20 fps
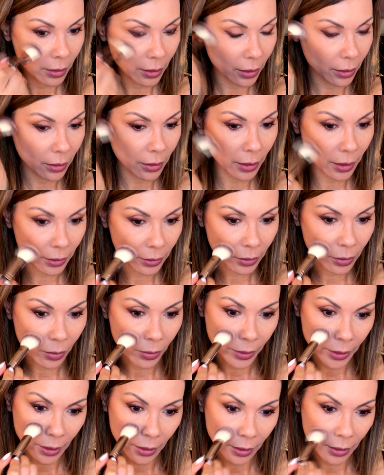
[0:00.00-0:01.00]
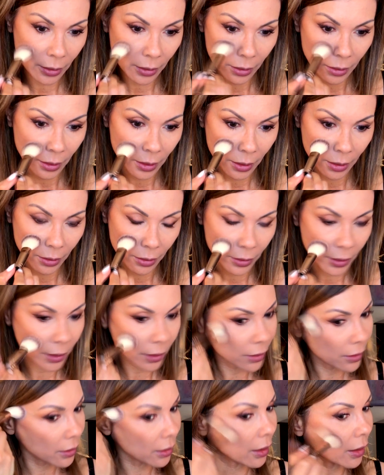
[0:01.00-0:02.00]
I'm not going here
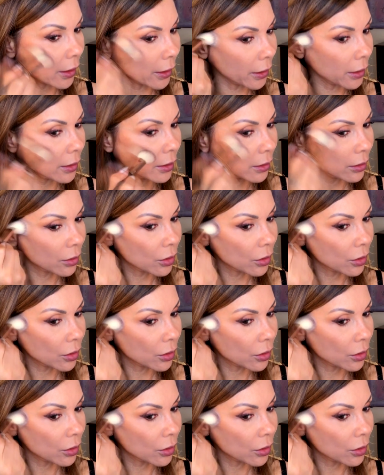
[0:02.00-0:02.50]
inside.